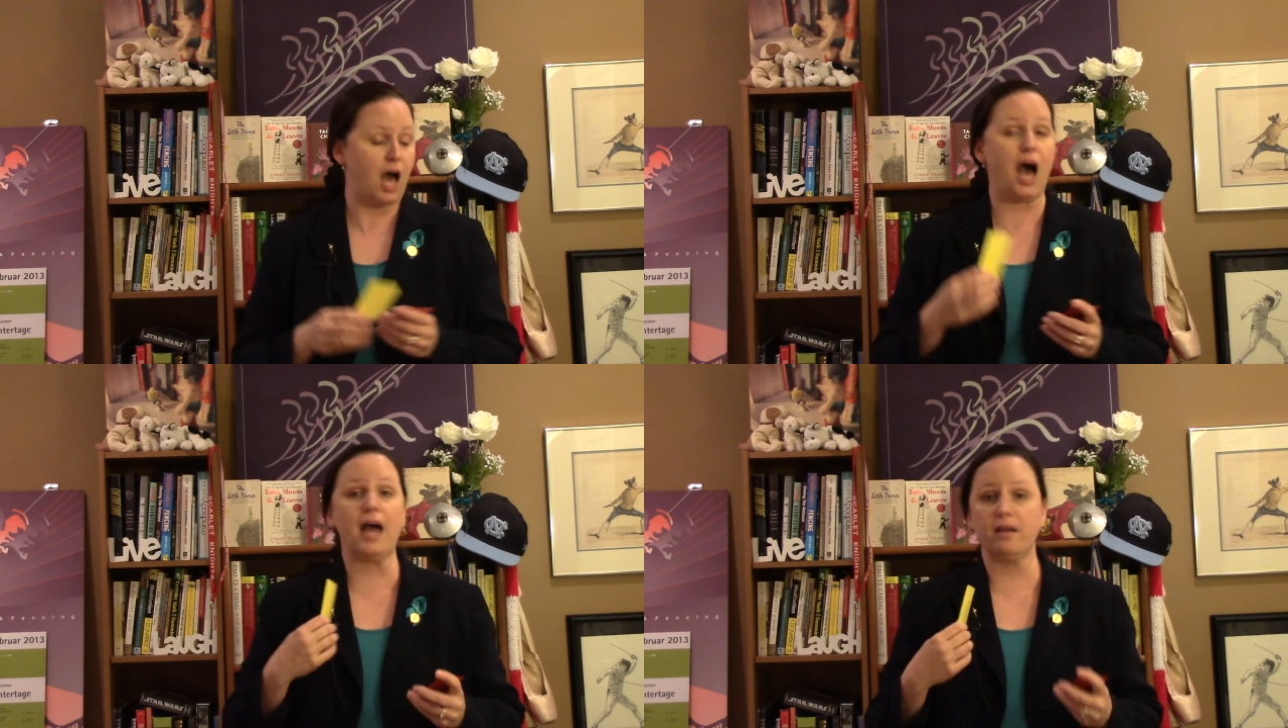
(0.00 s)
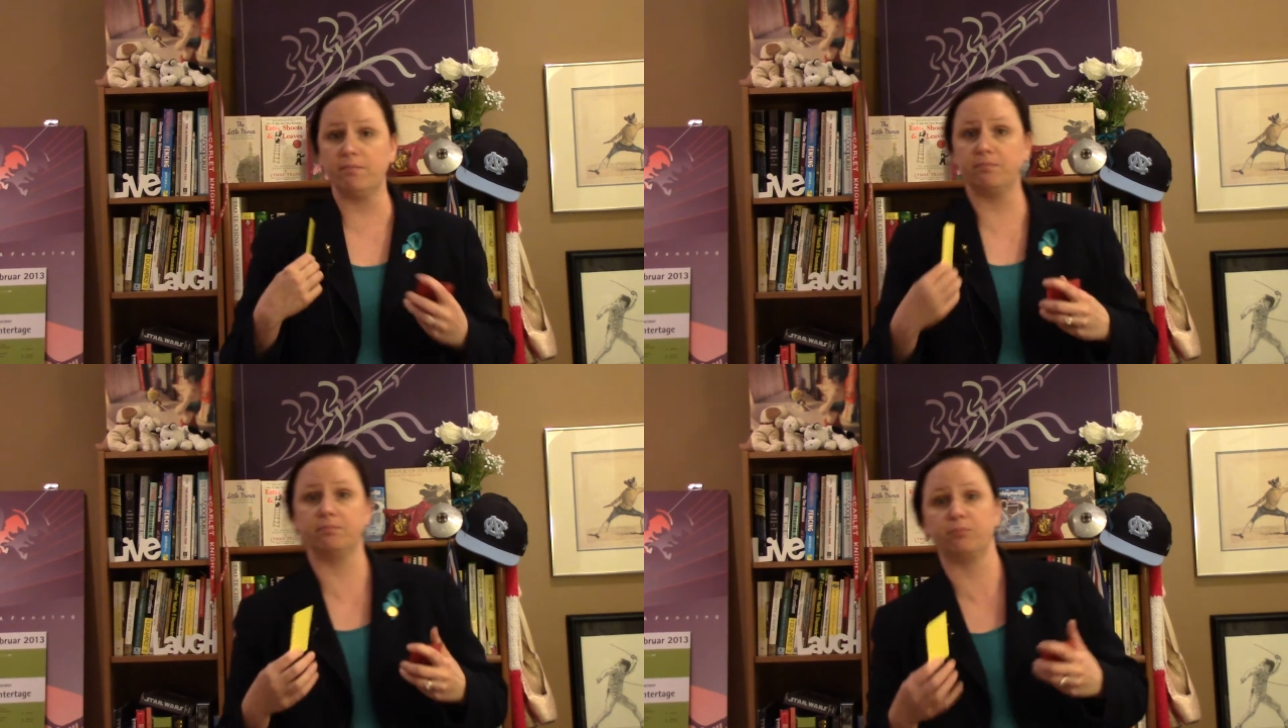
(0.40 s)
I
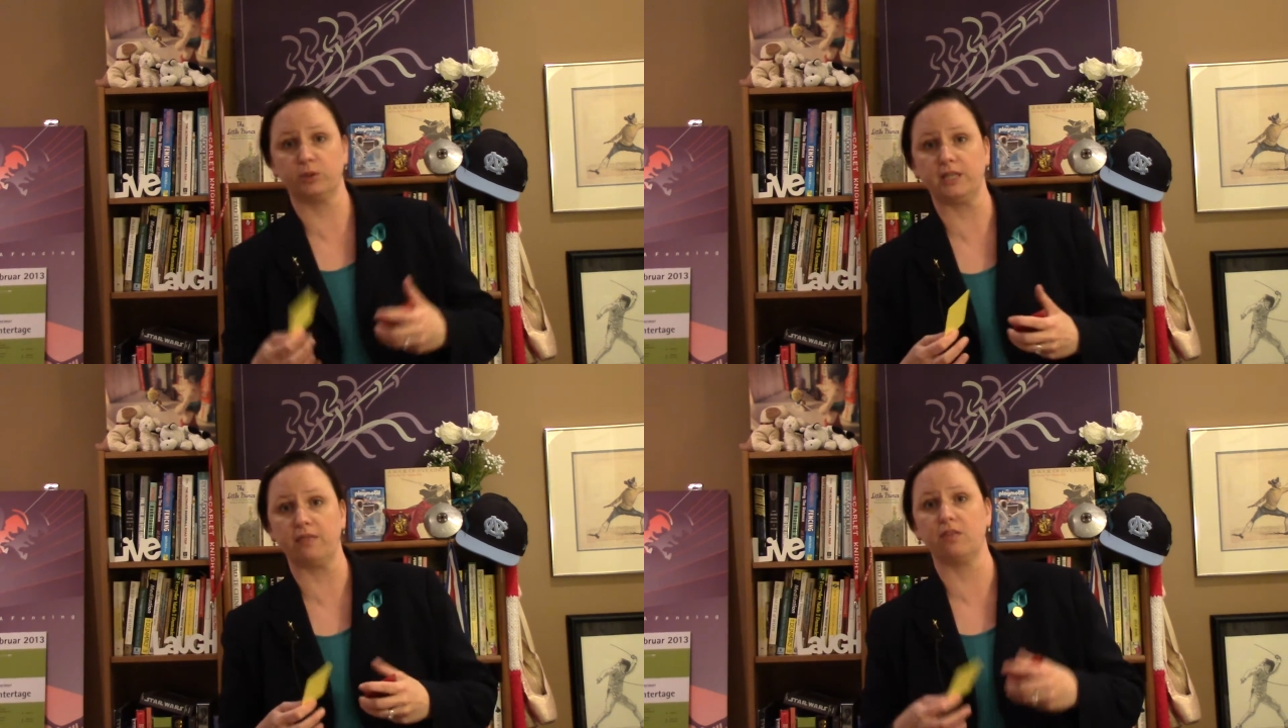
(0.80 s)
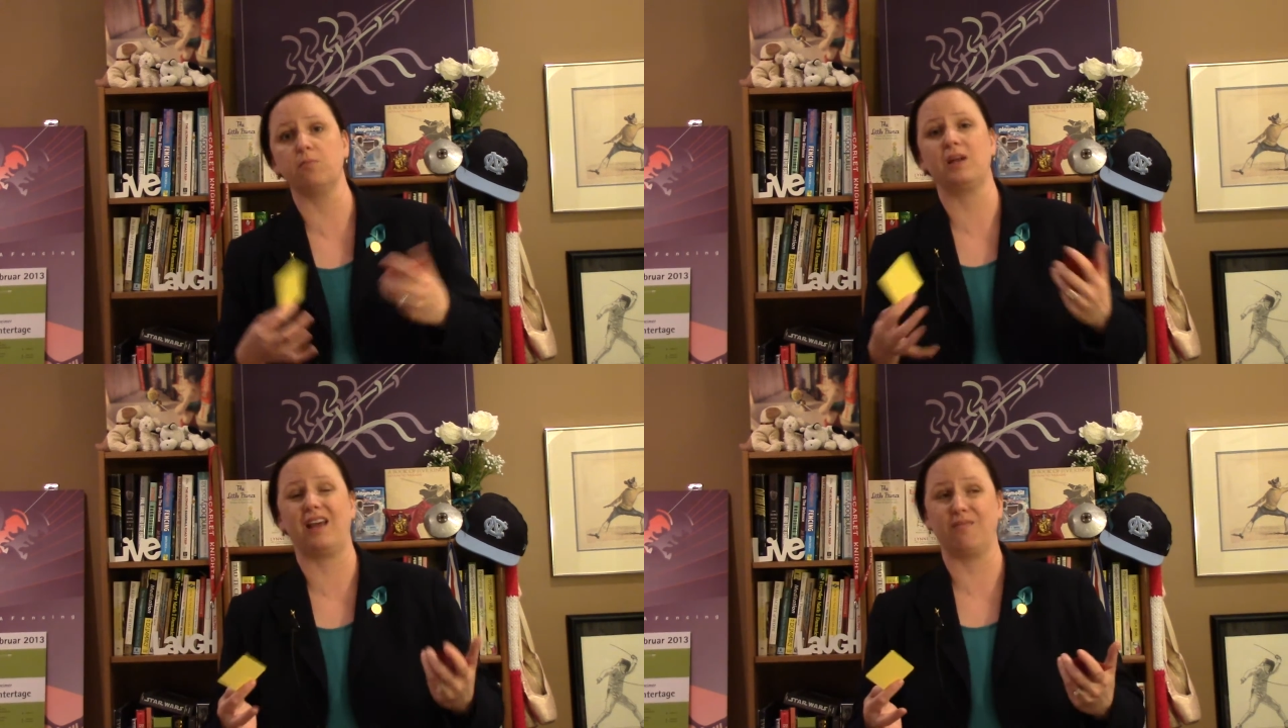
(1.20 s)
present
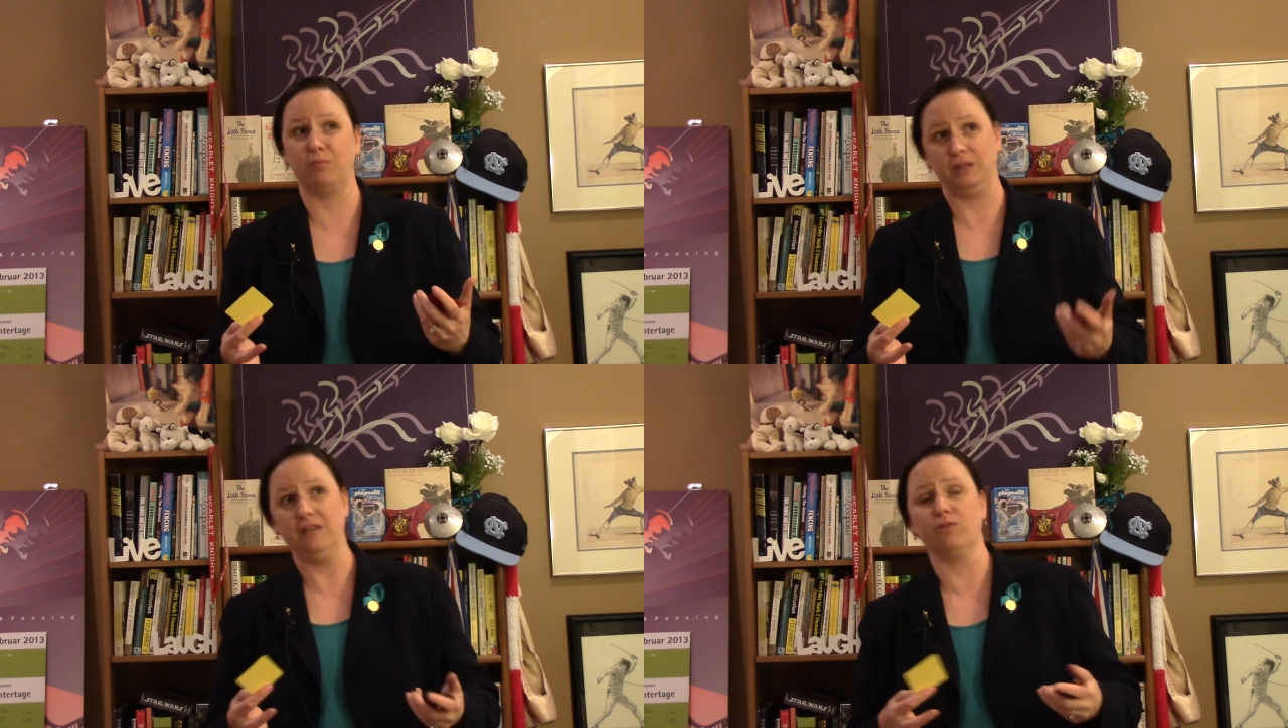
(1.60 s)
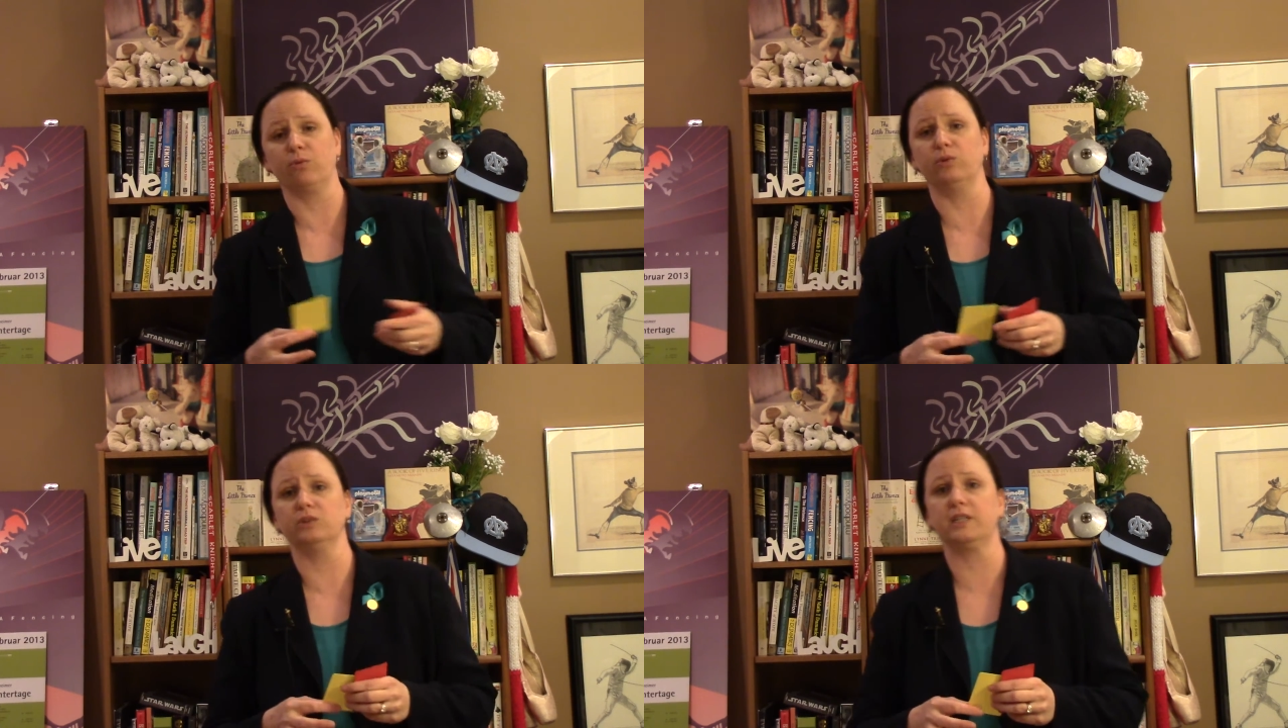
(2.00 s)
them, and I believe the
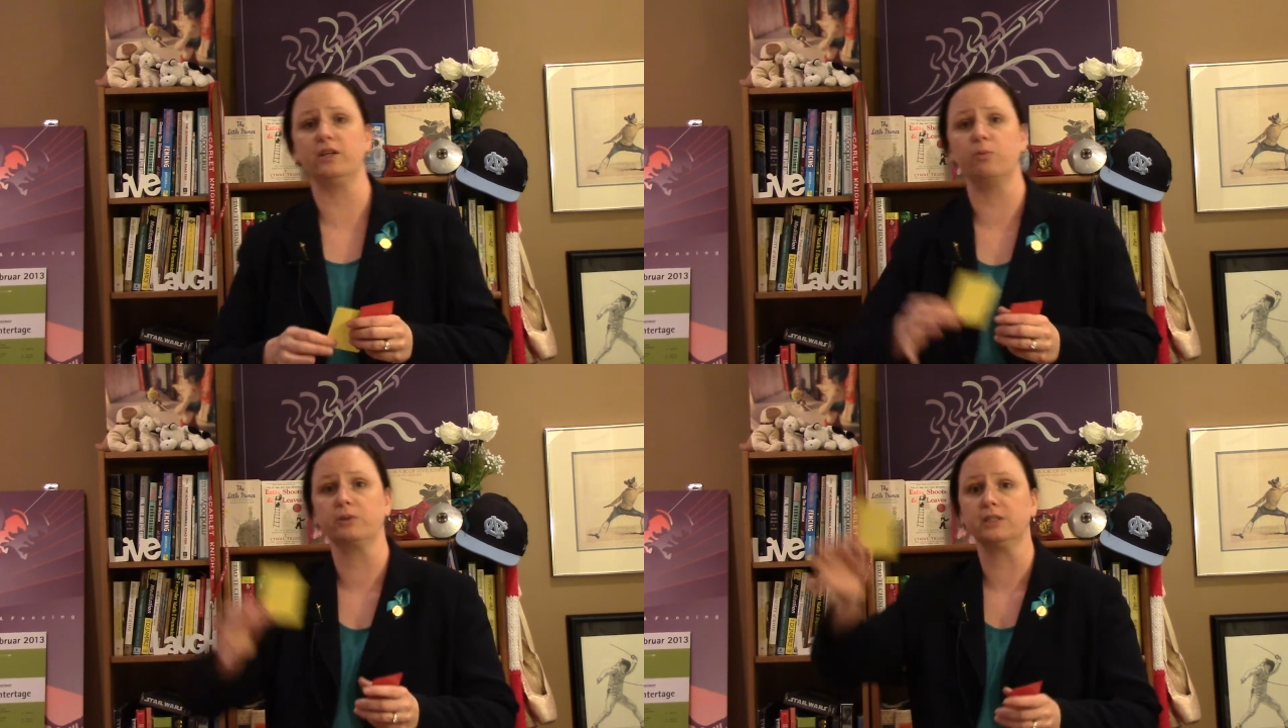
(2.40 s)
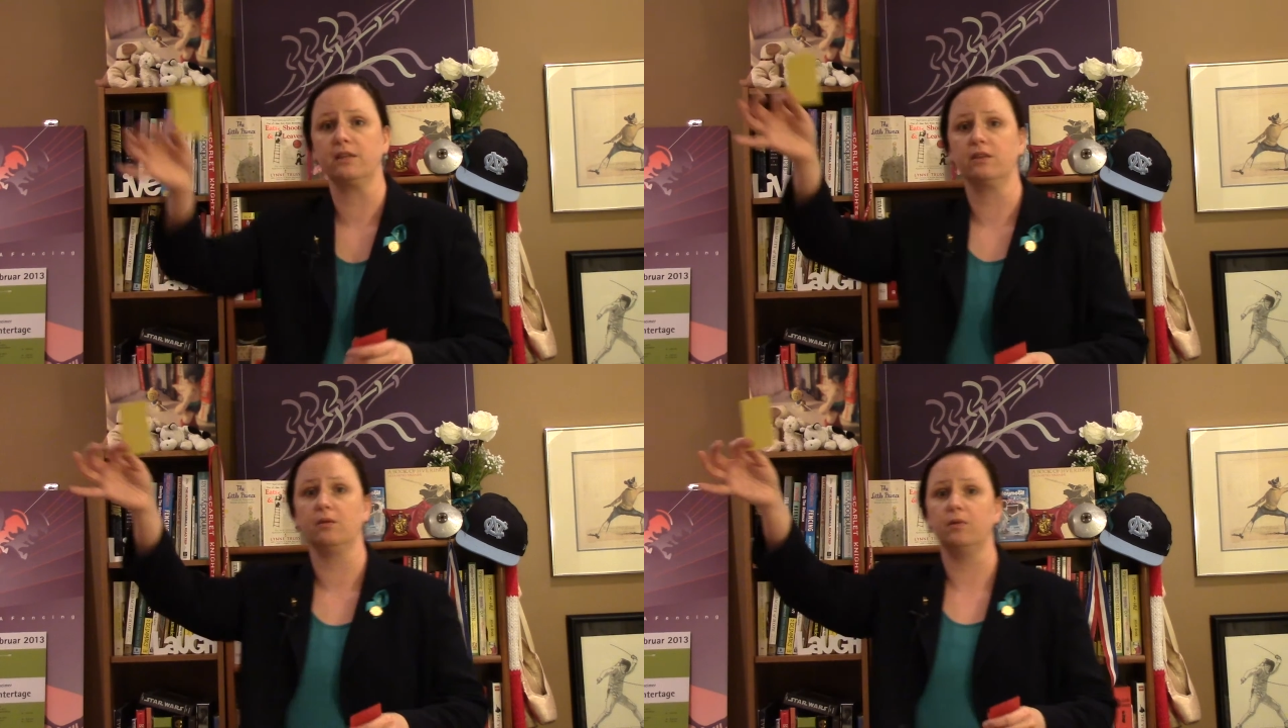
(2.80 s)
rules say you
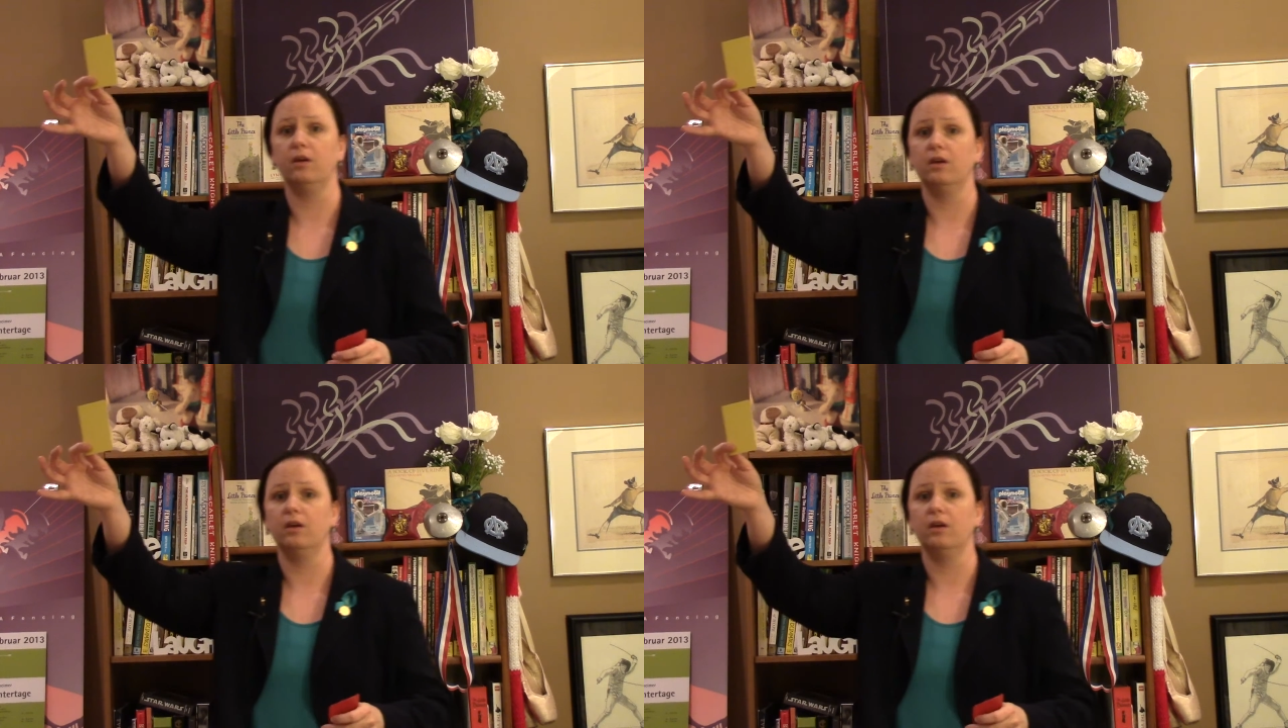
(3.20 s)
present them